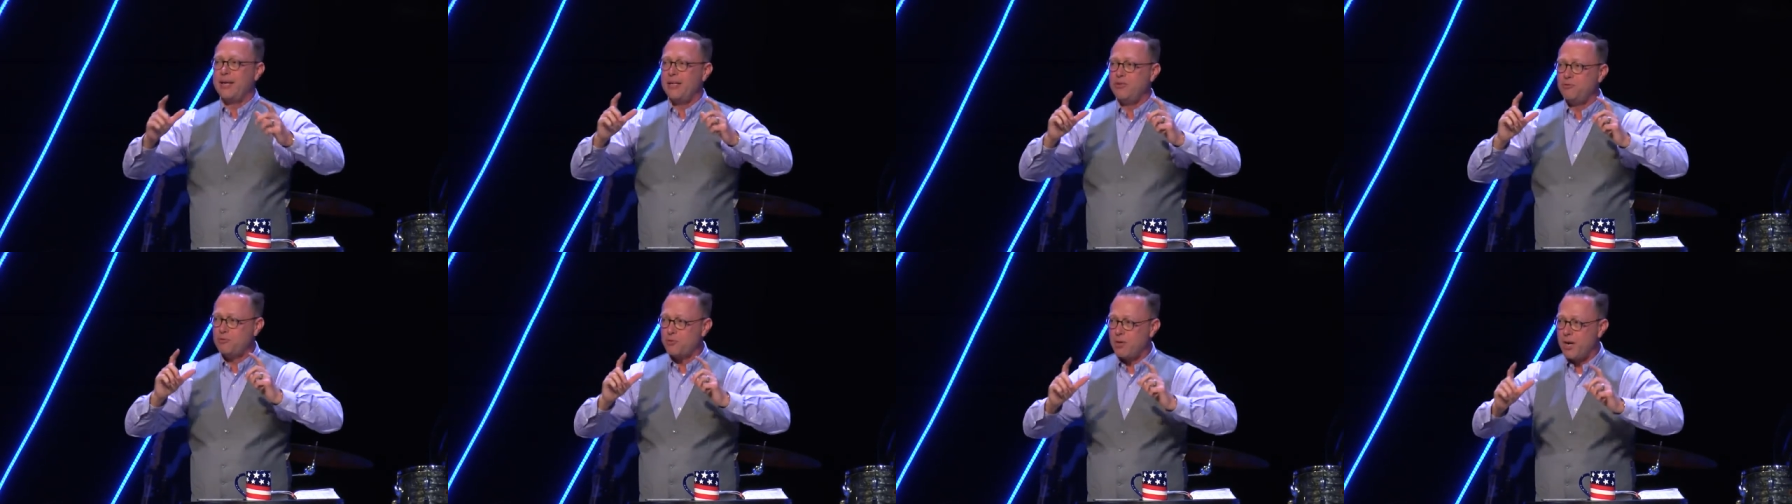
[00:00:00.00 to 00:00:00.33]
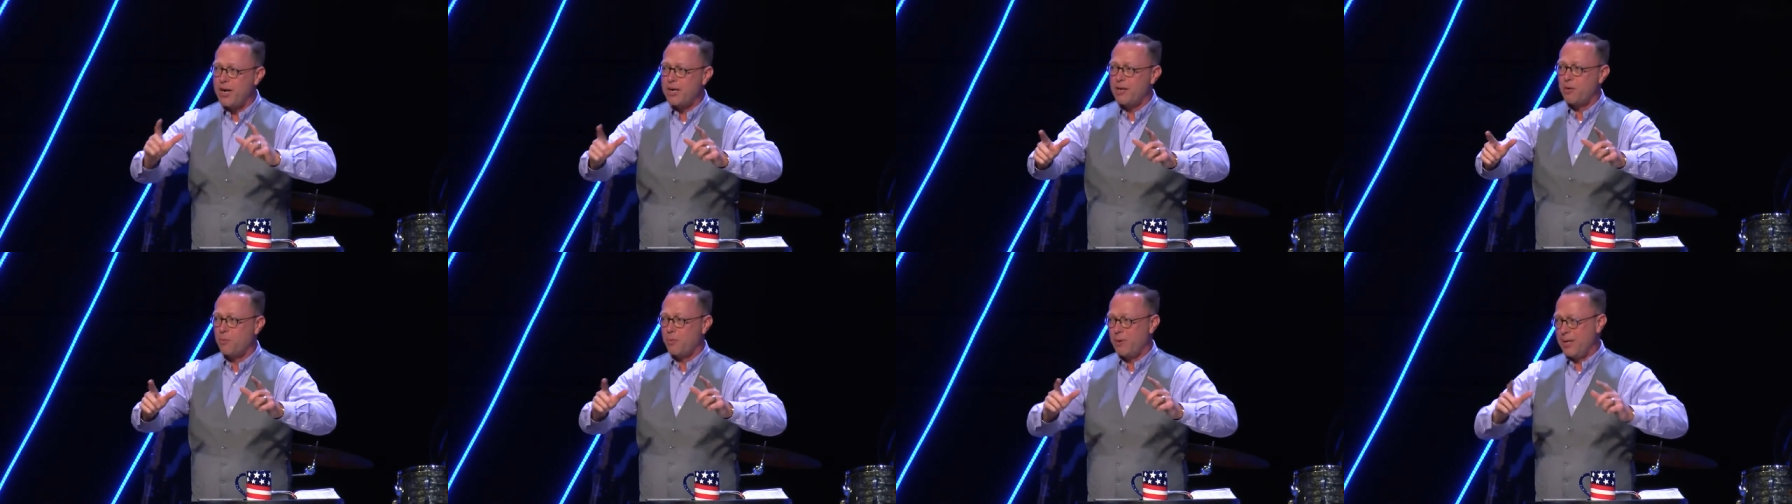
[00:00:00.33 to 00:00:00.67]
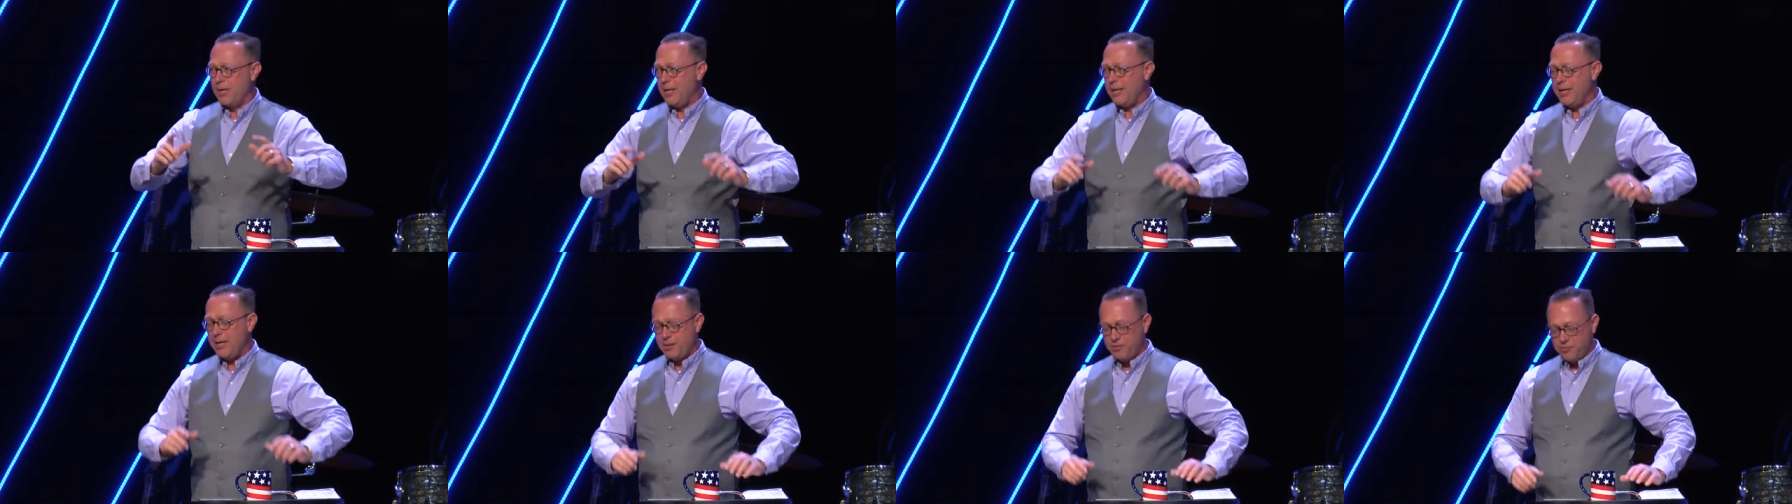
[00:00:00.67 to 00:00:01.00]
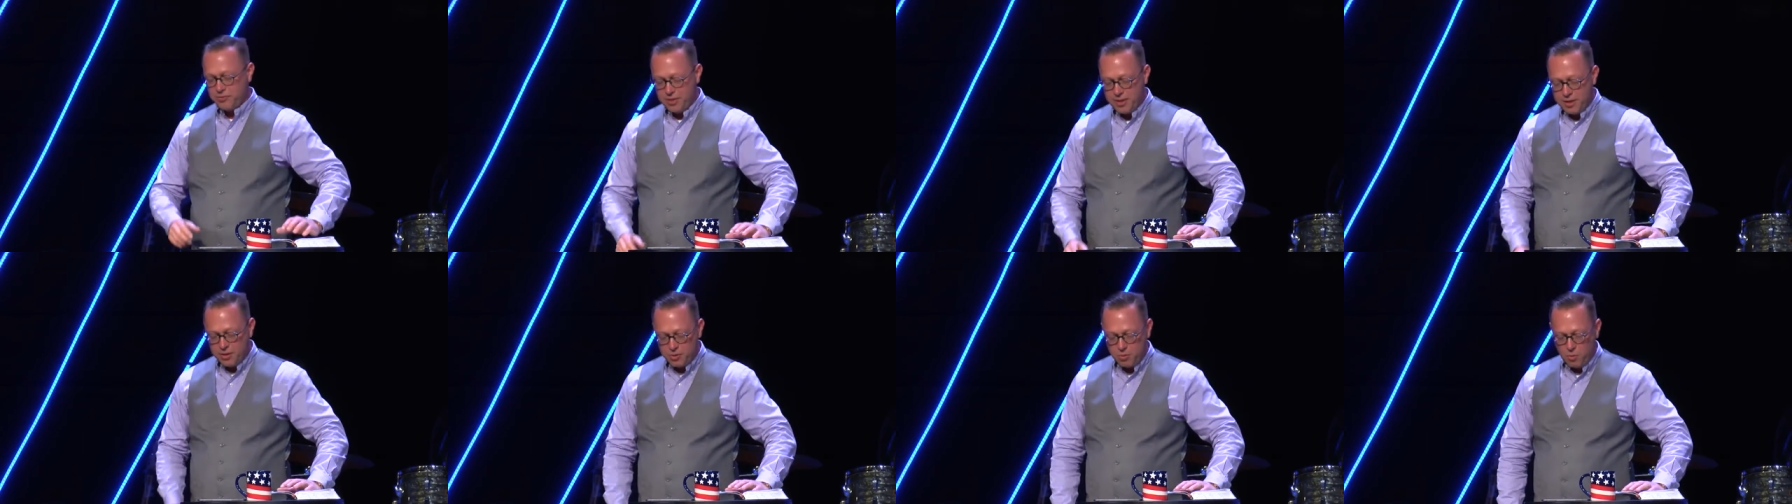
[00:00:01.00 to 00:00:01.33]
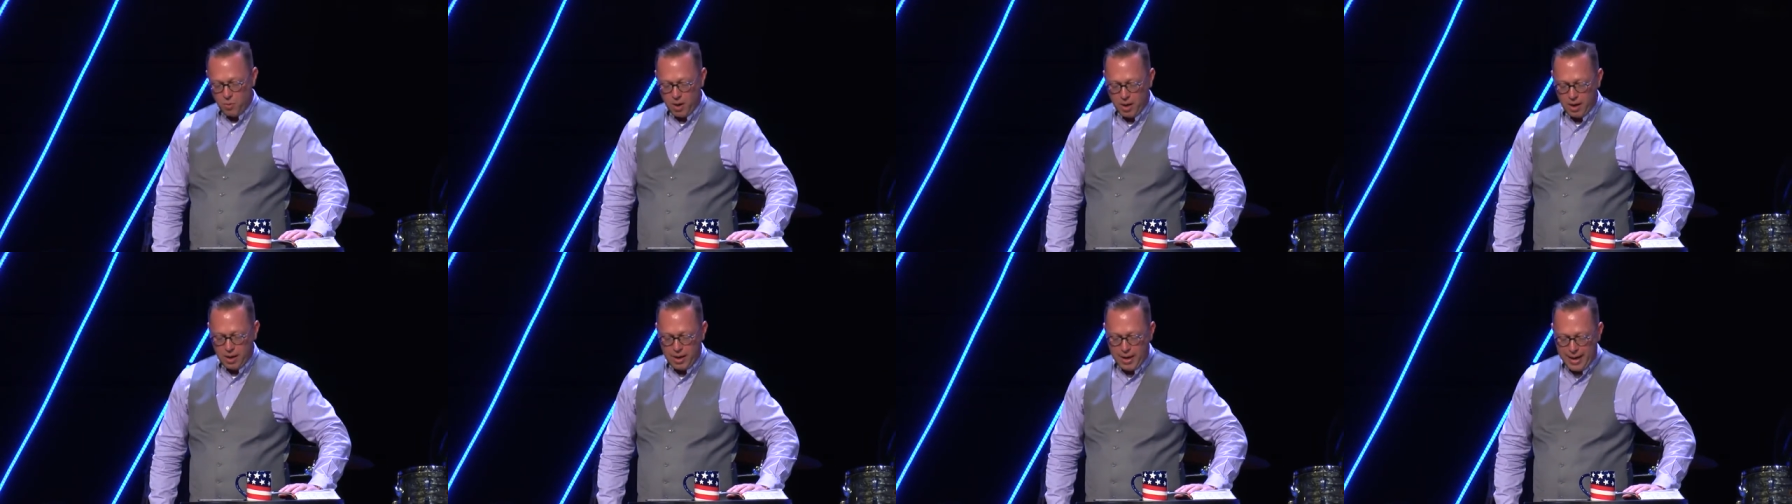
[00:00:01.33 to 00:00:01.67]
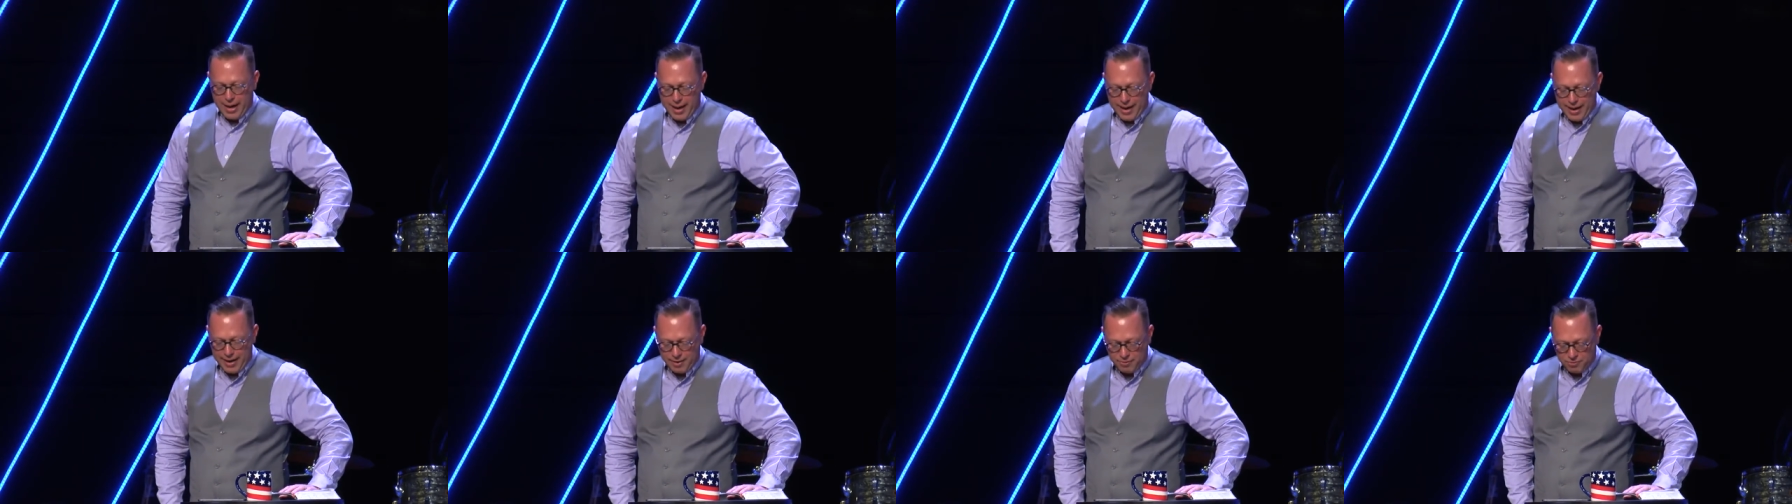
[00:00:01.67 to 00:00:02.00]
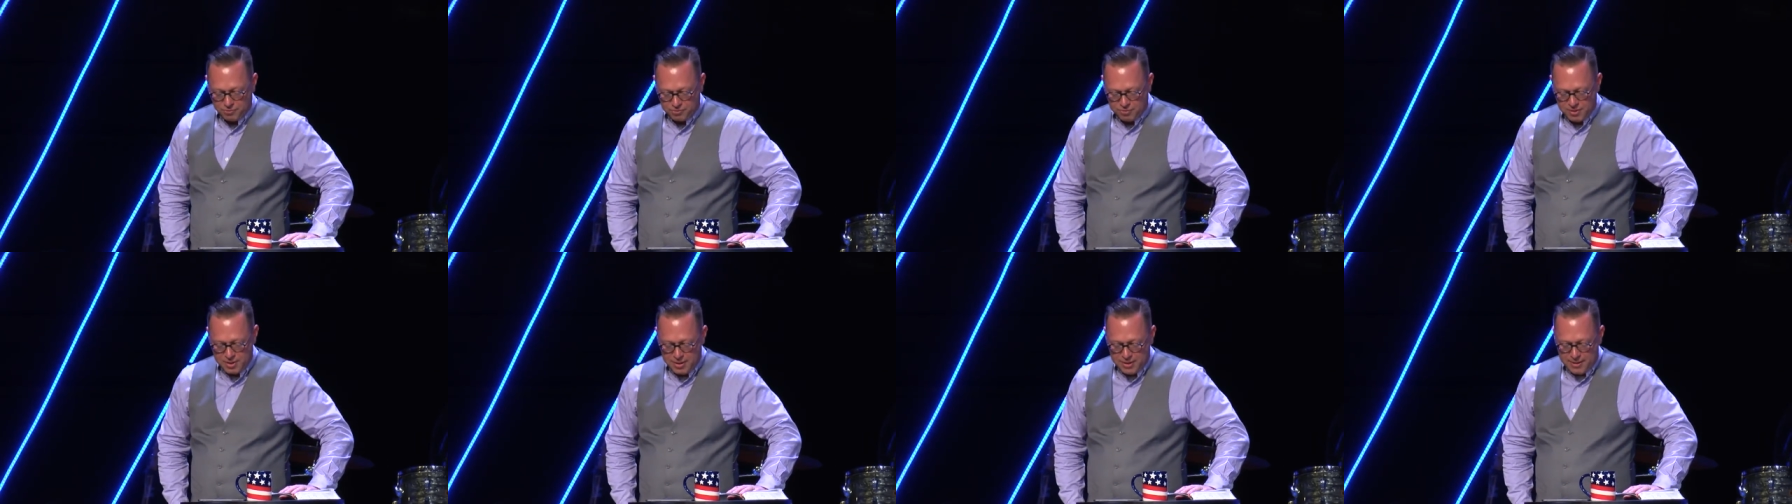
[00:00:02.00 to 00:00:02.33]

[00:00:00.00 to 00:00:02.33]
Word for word: He's trying to release into our lives.